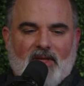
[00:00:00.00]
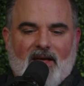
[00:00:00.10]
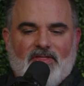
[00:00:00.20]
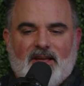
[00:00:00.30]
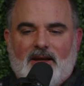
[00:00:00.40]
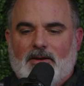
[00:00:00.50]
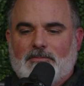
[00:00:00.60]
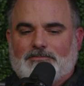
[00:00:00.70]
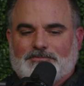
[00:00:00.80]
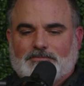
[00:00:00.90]
And
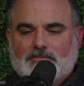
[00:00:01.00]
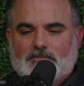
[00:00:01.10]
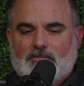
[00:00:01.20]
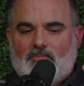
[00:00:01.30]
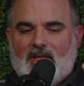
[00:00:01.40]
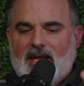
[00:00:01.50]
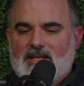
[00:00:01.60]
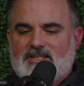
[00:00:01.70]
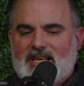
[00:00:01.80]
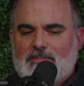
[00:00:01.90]
then
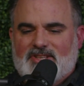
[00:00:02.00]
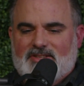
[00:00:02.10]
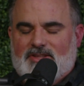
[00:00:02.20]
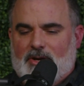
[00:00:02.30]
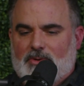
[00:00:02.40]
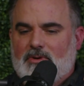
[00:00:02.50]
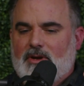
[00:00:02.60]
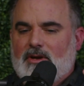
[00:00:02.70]
it seems as though